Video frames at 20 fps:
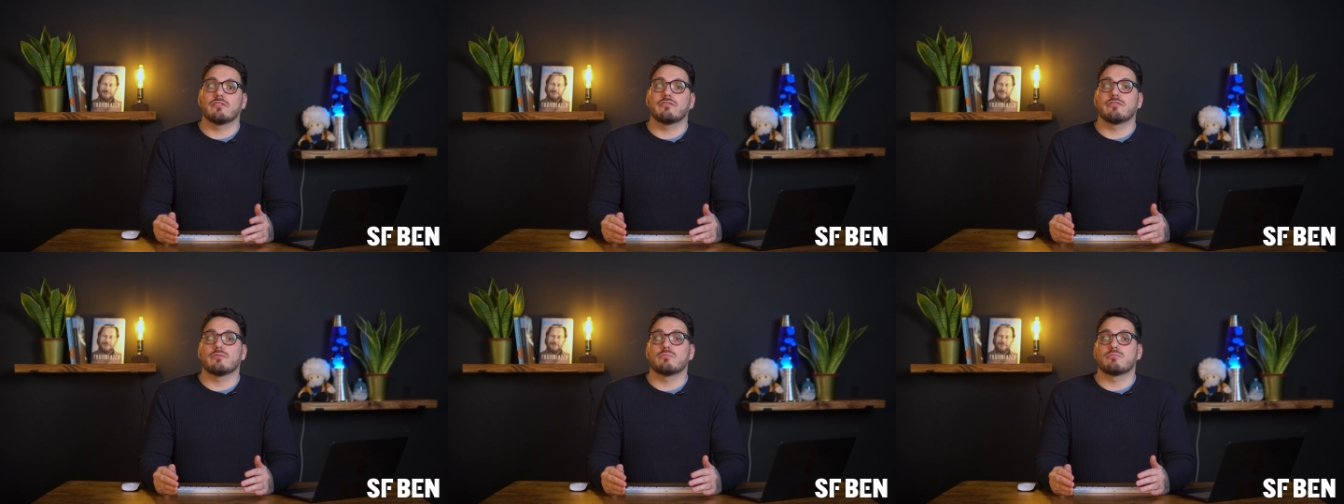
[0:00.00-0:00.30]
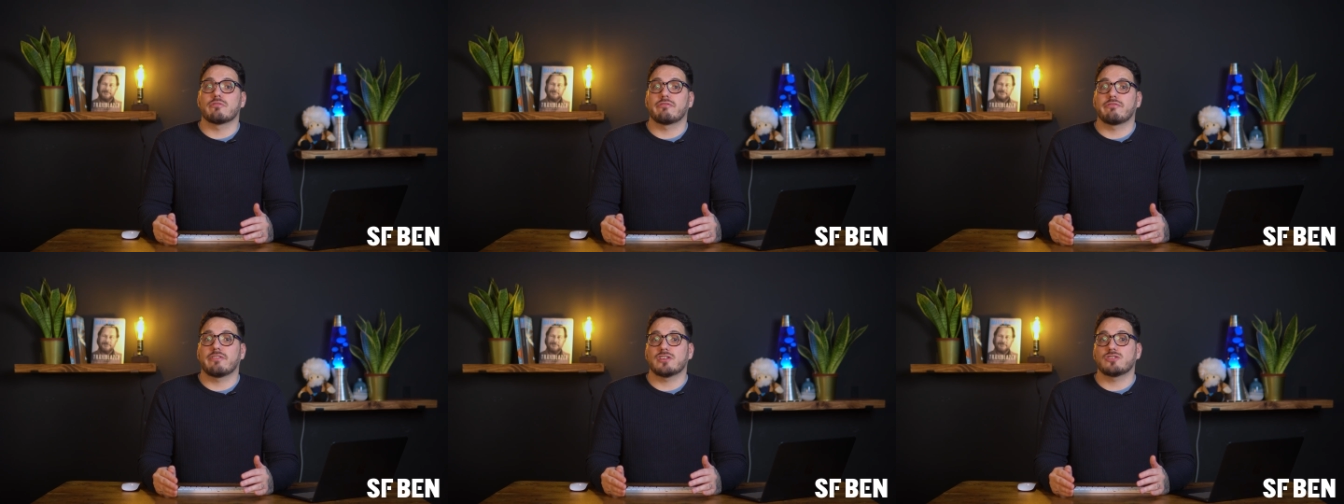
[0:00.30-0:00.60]
for
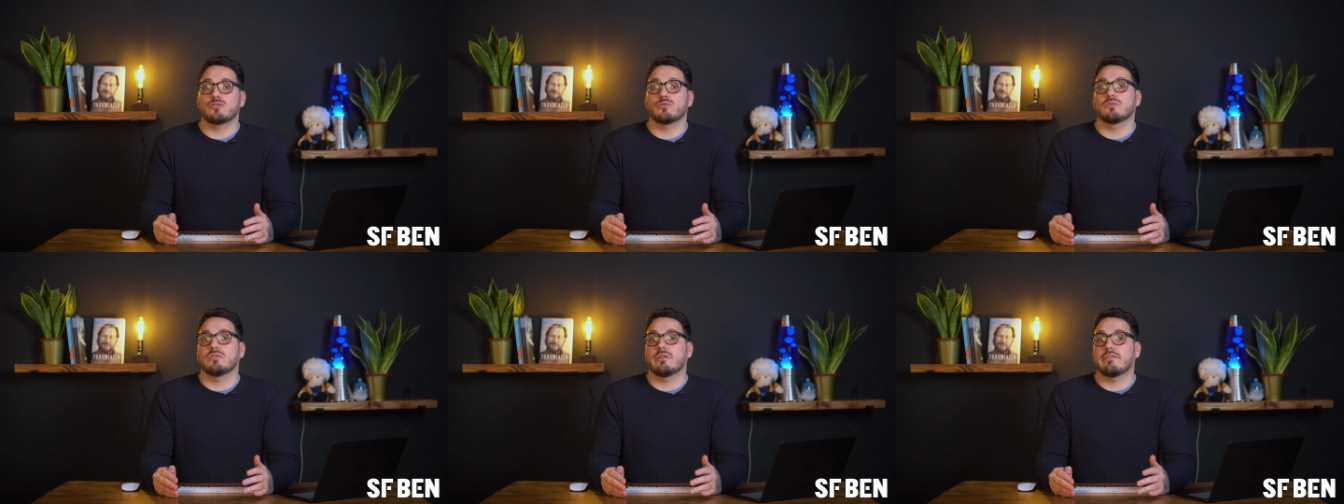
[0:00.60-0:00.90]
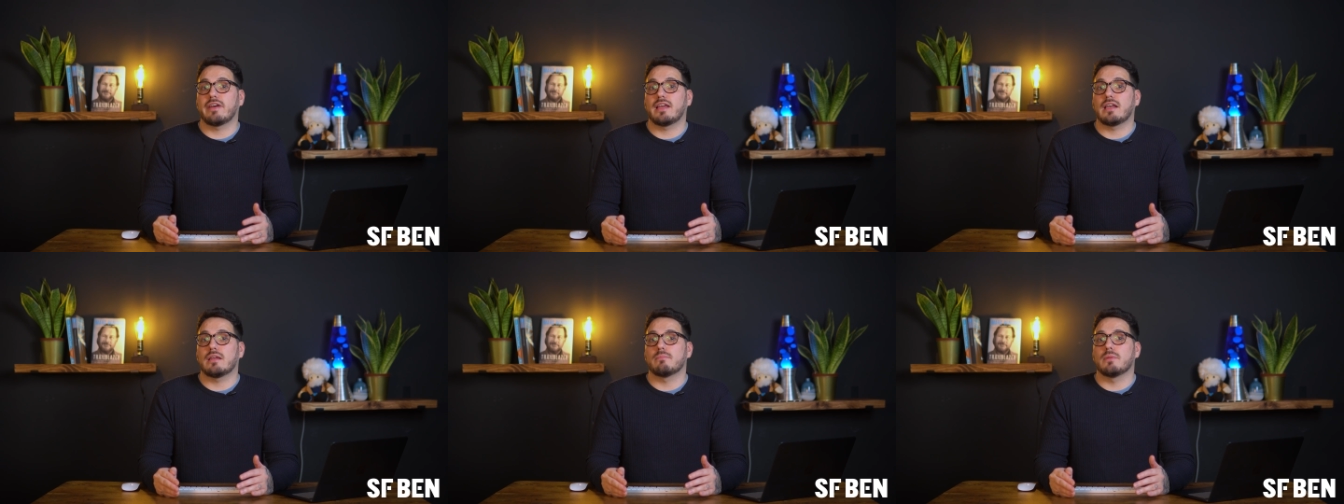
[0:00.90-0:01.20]
professional
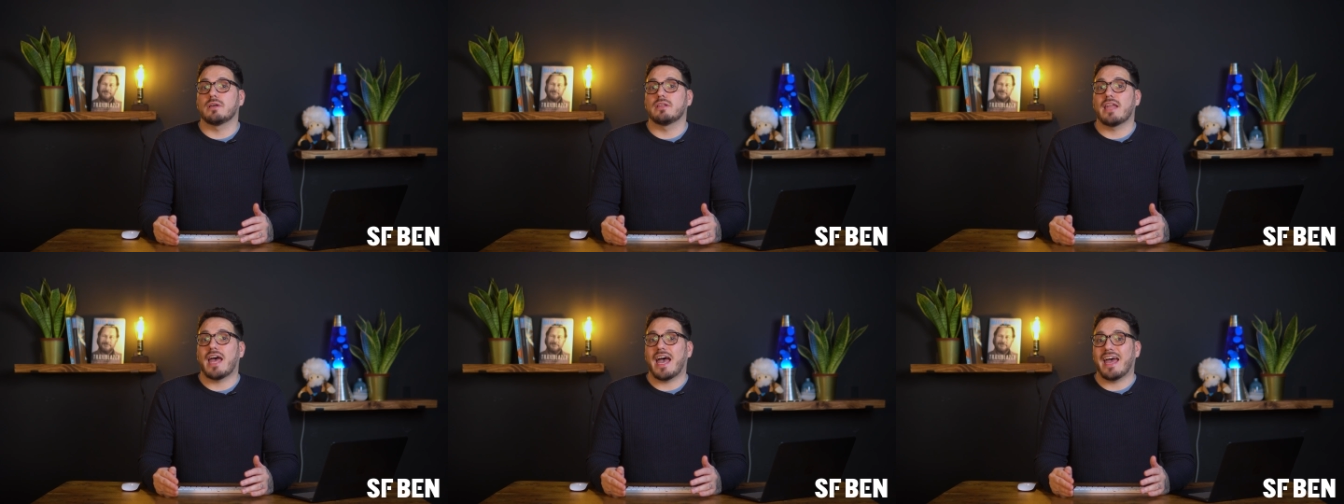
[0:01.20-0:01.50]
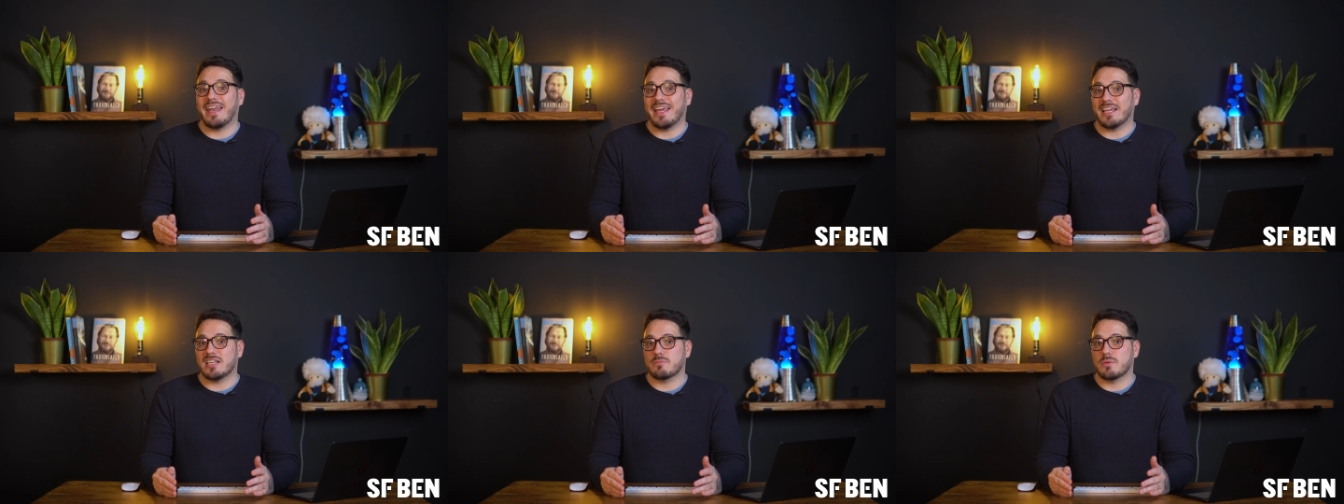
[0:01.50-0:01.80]
development
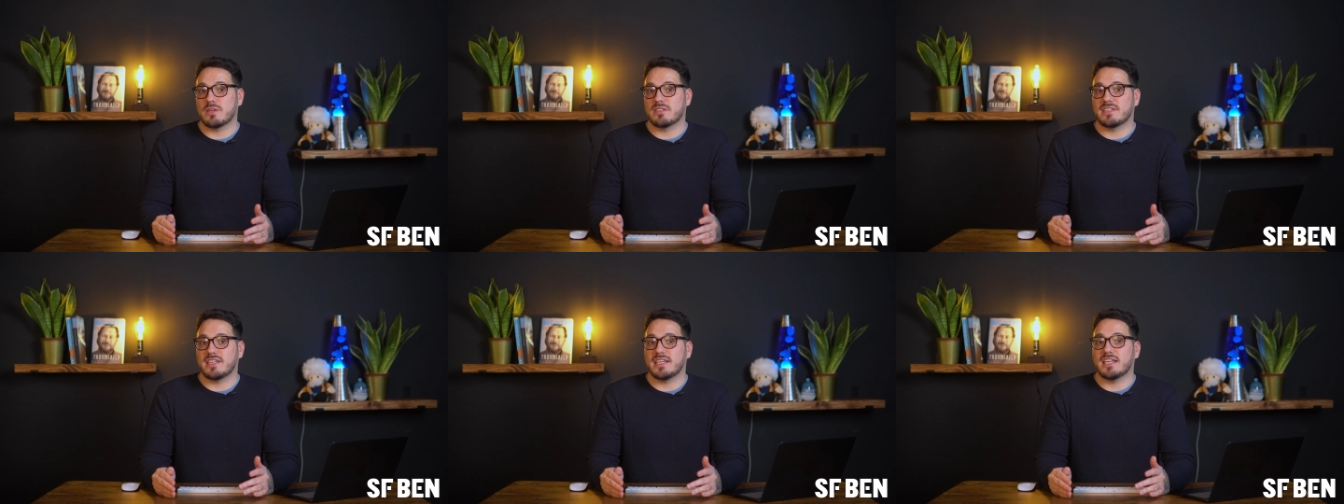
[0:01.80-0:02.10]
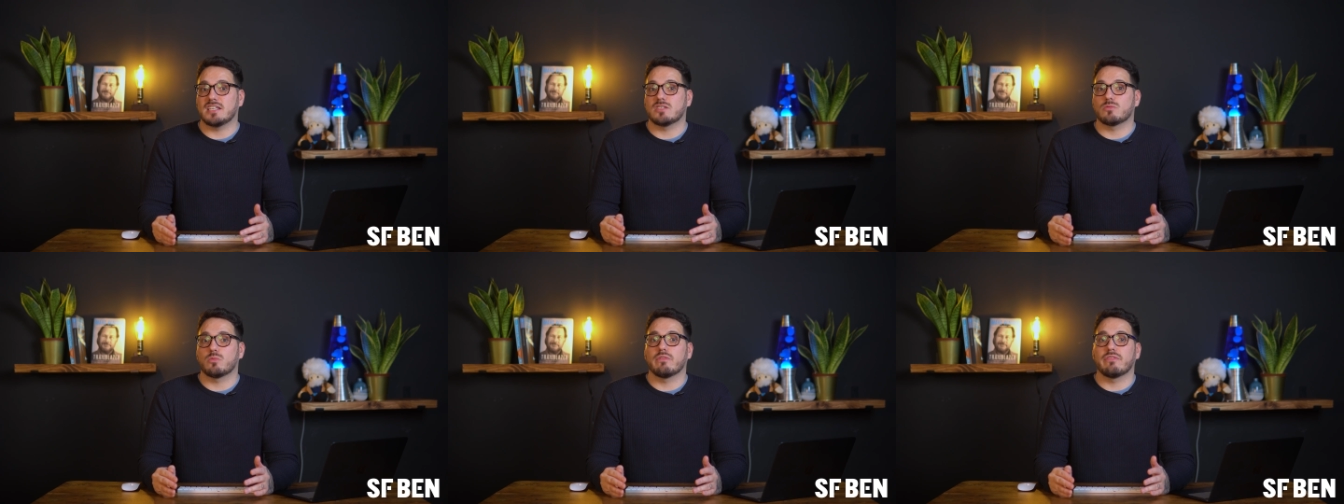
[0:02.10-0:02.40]
and
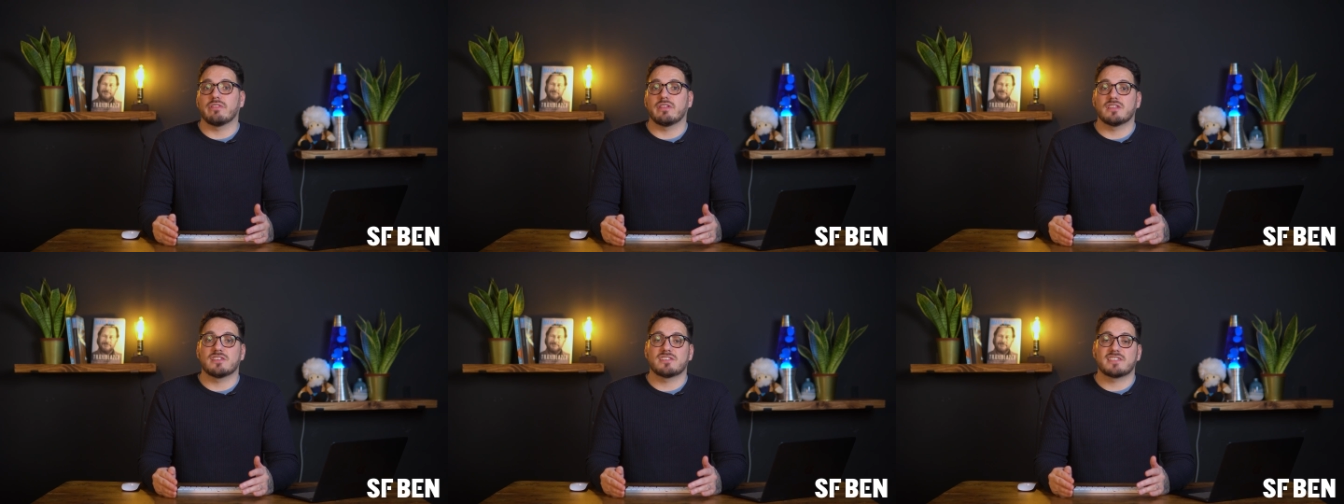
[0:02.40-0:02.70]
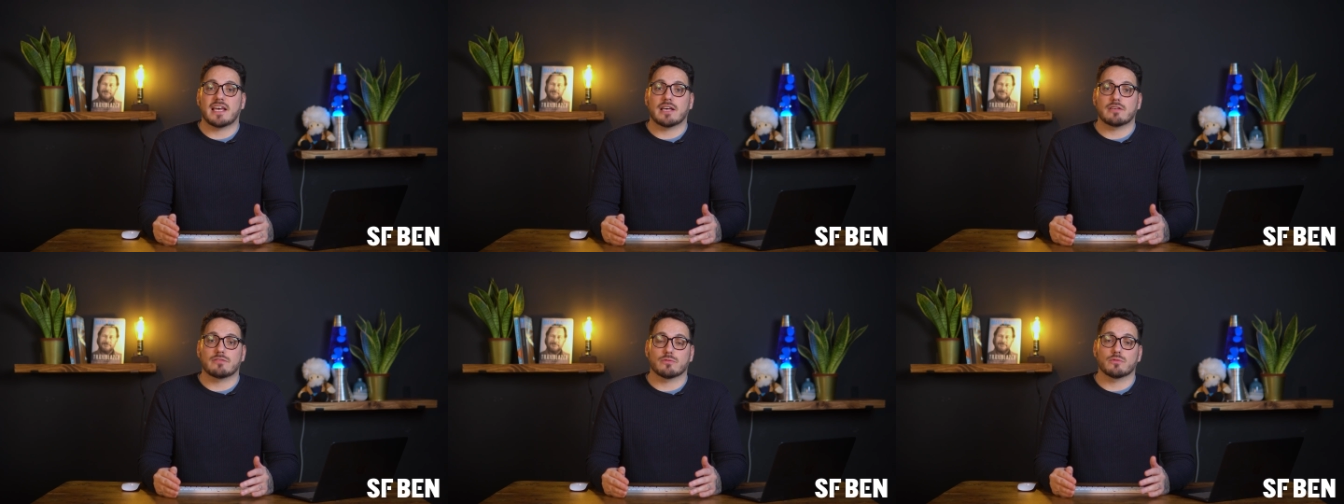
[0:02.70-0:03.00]
expertise within the
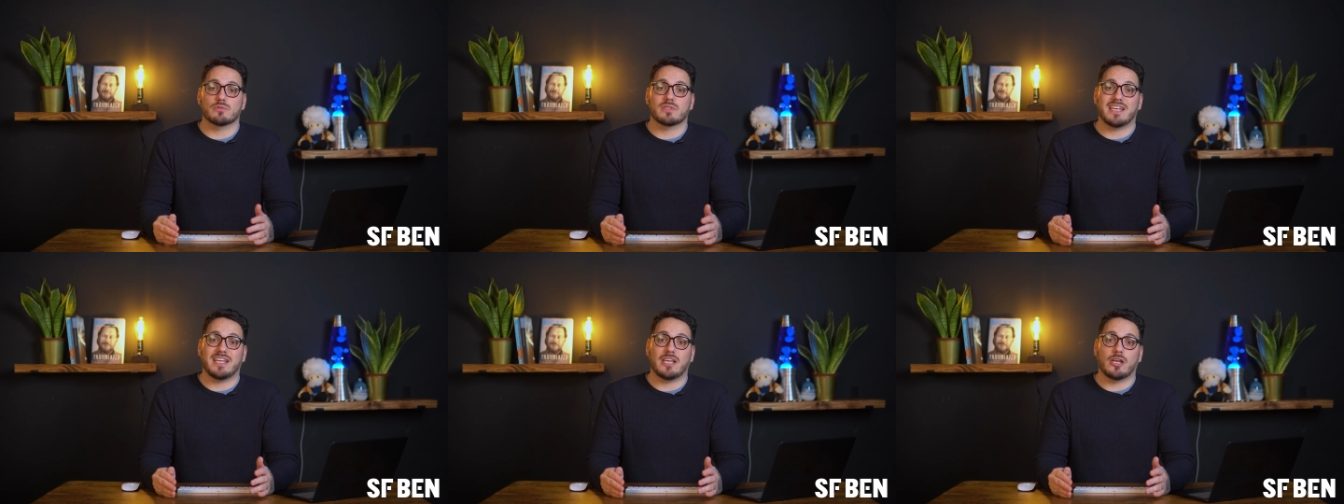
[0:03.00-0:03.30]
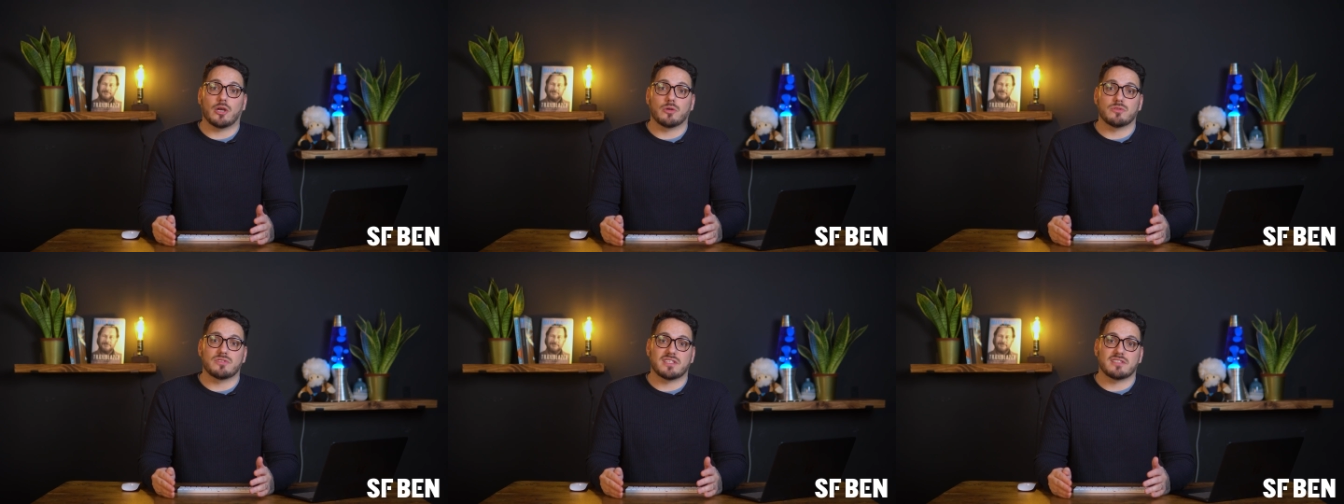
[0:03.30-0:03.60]
Salesforce
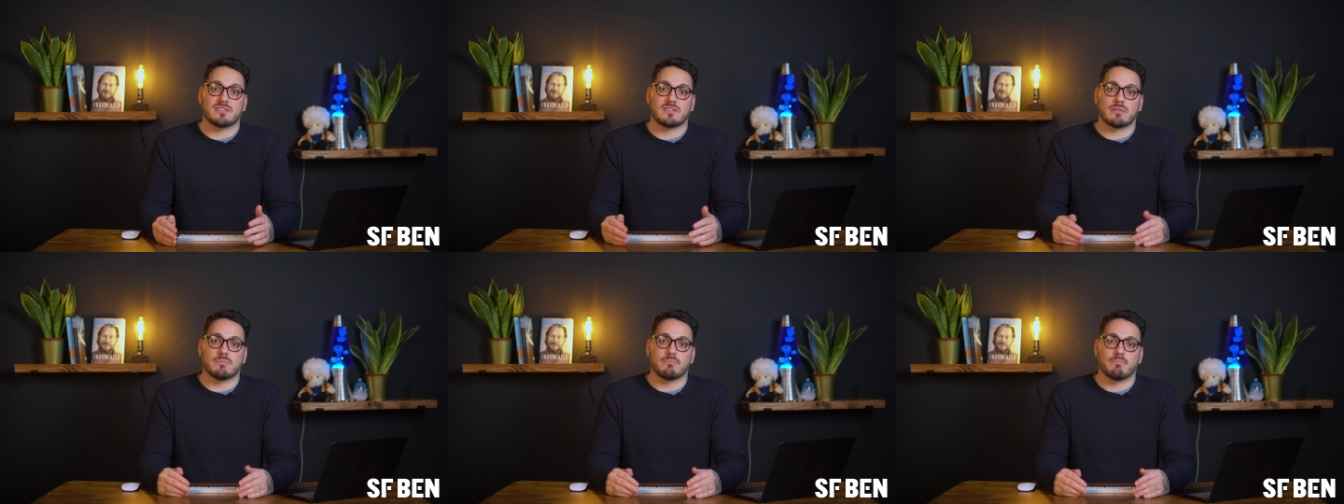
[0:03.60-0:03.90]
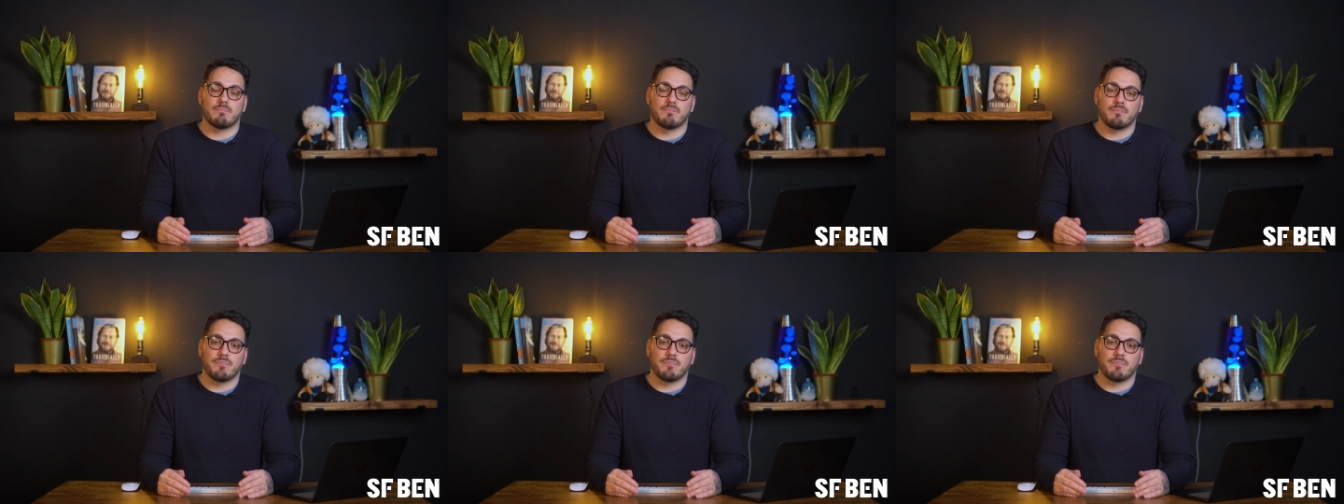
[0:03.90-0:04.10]
ecosystem.